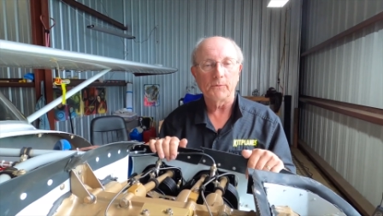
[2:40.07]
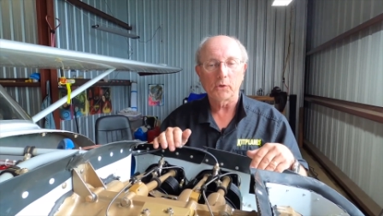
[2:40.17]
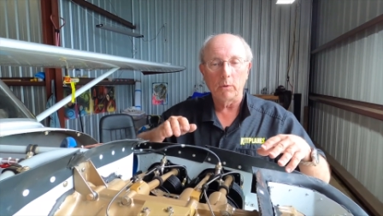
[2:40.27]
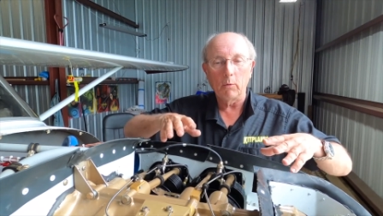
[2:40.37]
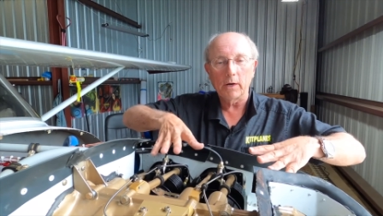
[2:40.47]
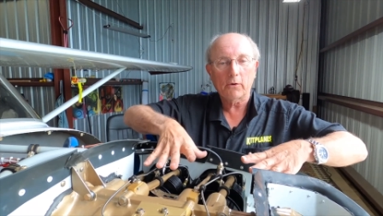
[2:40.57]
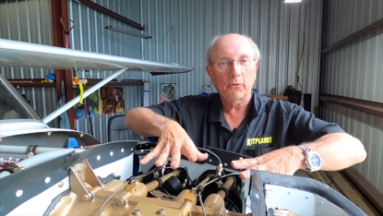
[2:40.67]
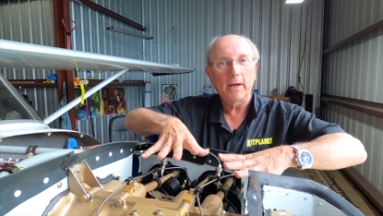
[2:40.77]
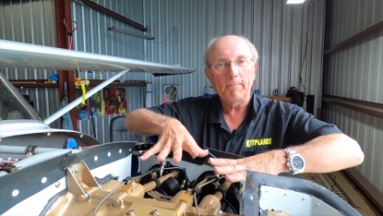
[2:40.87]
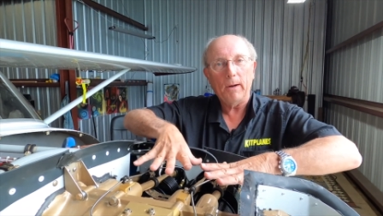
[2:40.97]
So we want to
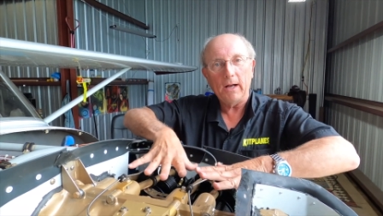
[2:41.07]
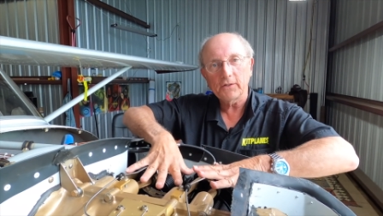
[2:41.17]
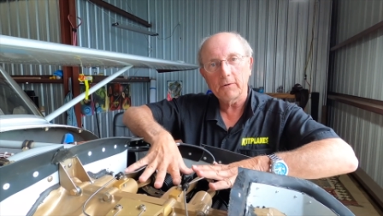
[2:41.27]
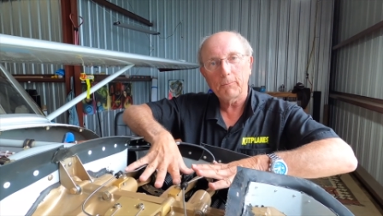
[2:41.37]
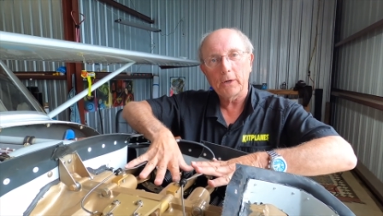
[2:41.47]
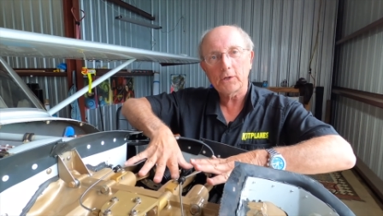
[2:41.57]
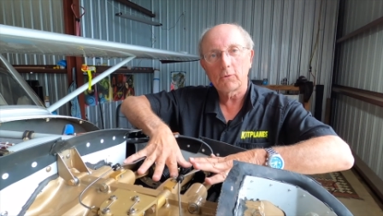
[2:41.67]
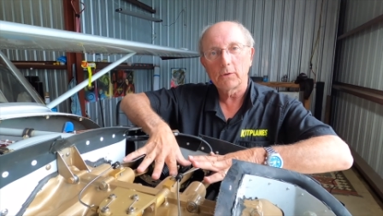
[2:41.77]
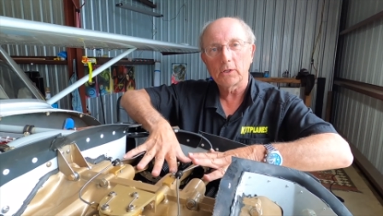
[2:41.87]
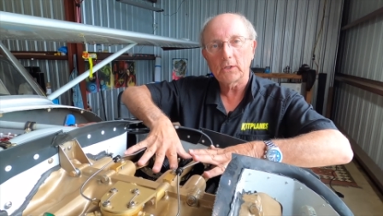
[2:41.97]
create positive
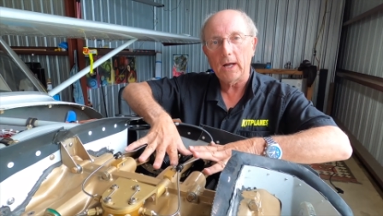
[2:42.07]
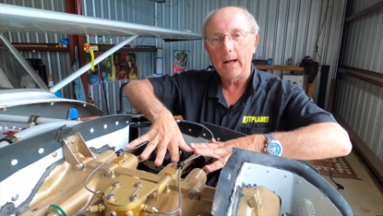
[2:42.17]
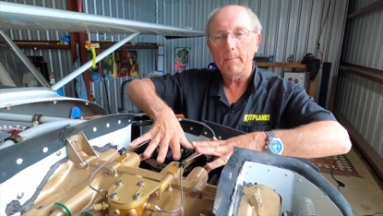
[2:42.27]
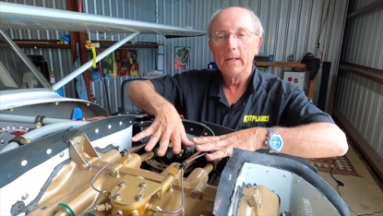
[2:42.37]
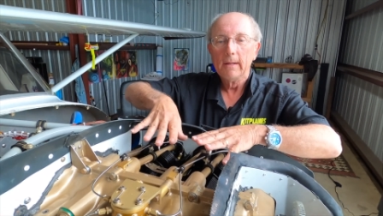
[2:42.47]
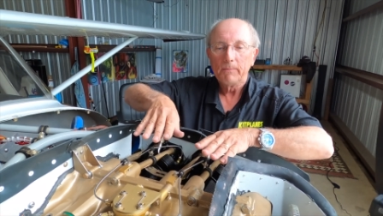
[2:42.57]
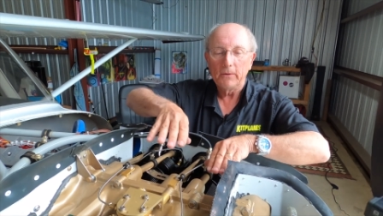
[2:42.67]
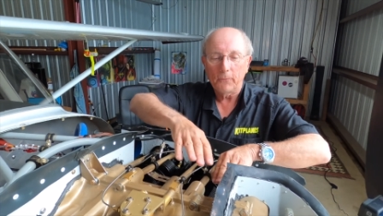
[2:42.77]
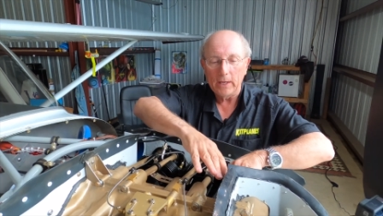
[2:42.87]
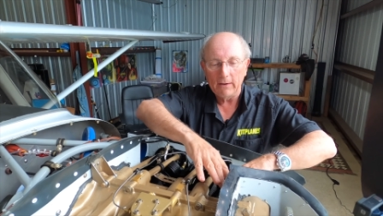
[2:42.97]
pressure at the top.
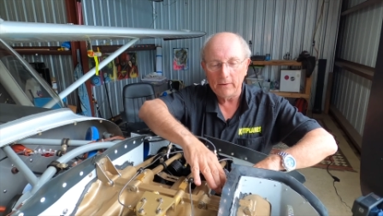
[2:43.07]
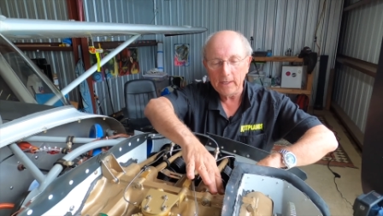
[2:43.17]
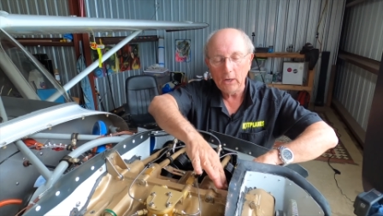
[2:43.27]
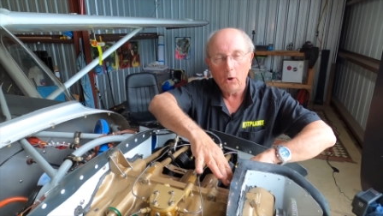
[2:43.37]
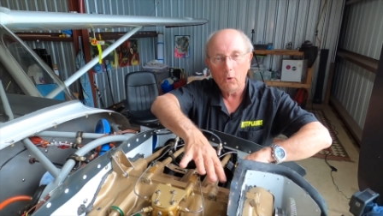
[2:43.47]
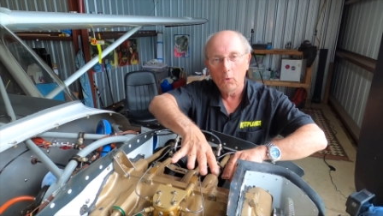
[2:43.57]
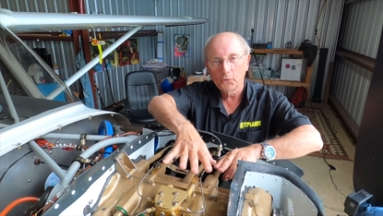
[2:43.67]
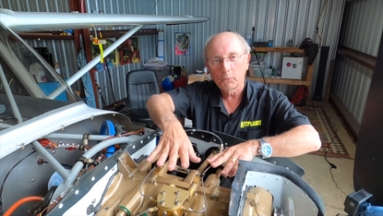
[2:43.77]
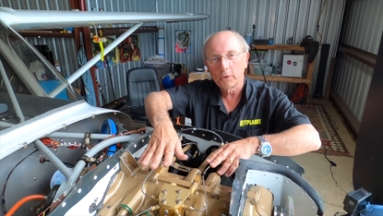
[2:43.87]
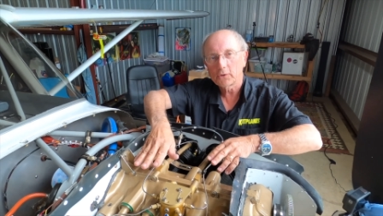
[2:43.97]
If we have any
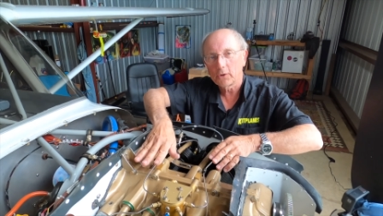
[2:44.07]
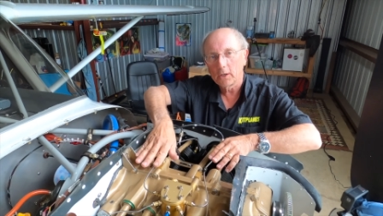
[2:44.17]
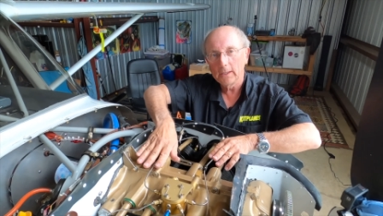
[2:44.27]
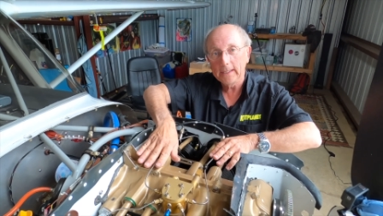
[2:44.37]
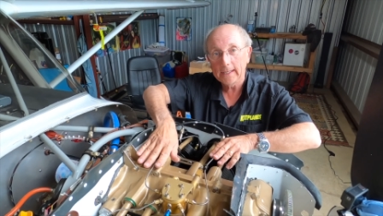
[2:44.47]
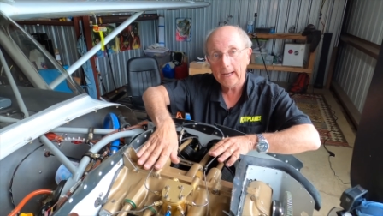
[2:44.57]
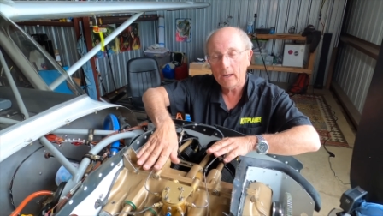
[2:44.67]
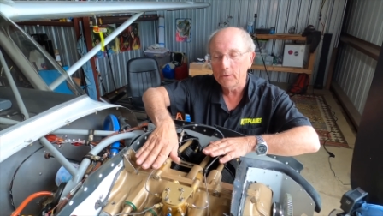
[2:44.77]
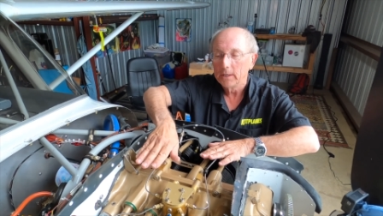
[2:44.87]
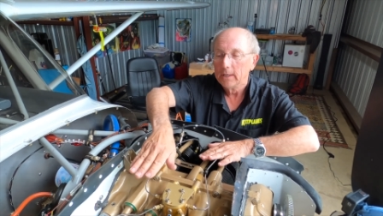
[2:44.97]
holes where it's going to leak
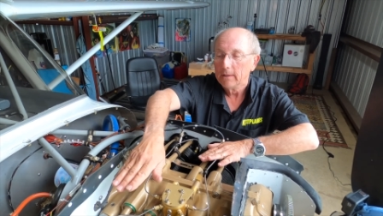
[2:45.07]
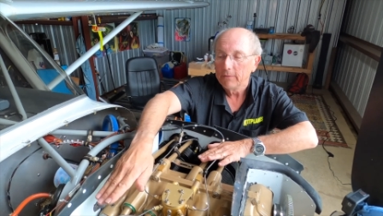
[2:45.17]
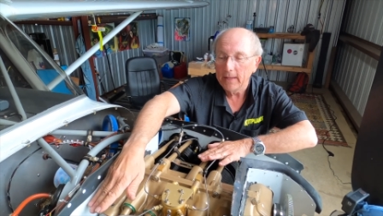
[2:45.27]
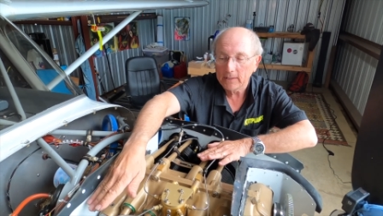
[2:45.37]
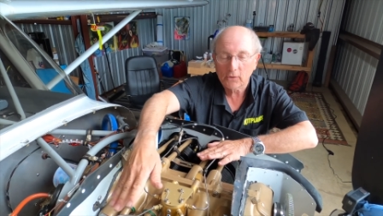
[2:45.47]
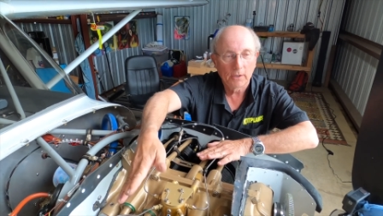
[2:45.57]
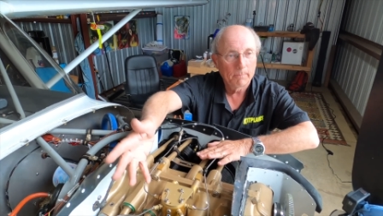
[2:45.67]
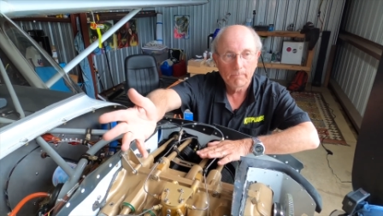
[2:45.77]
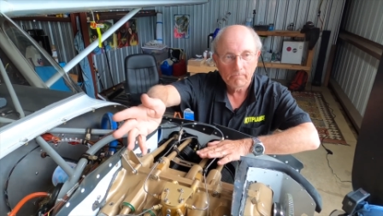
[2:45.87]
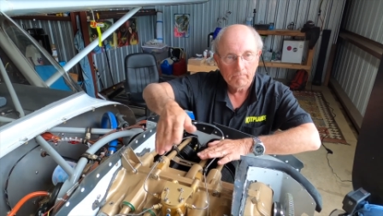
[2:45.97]
out, that's going
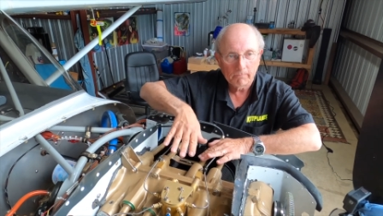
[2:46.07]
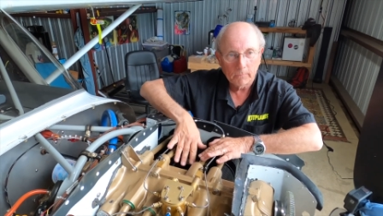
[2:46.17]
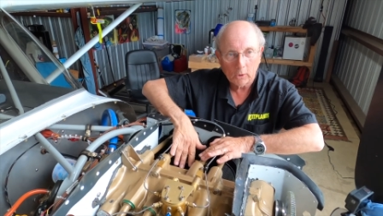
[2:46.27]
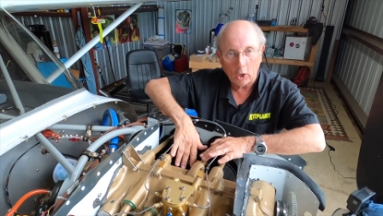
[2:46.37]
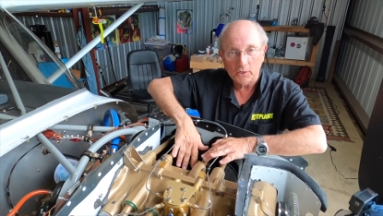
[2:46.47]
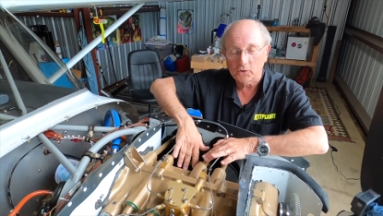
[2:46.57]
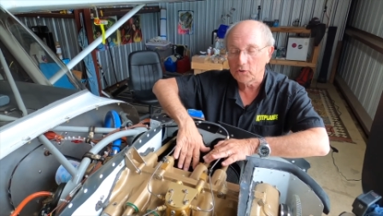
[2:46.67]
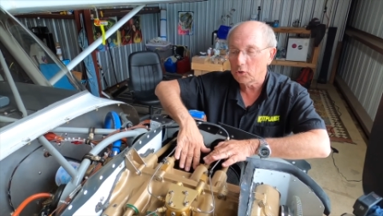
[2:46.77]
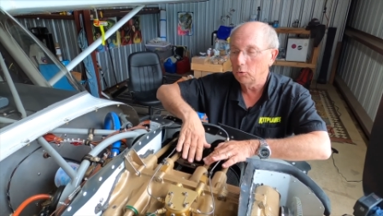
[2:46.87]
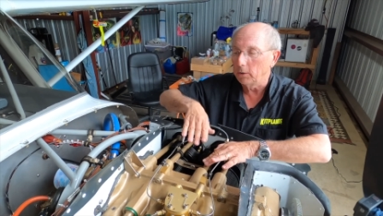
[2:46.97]
to cost
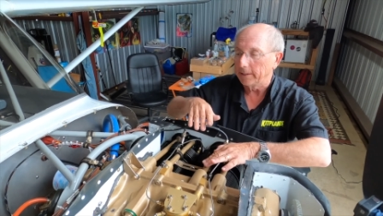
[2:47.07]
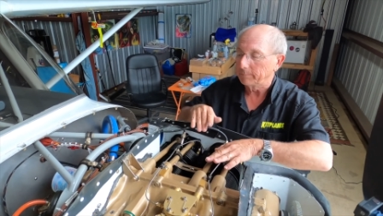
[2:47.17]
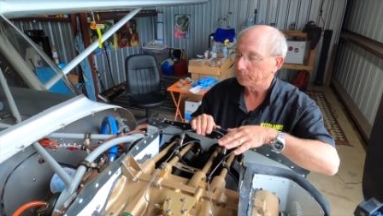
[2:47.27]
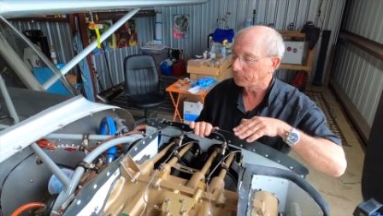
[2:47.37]
us cooling.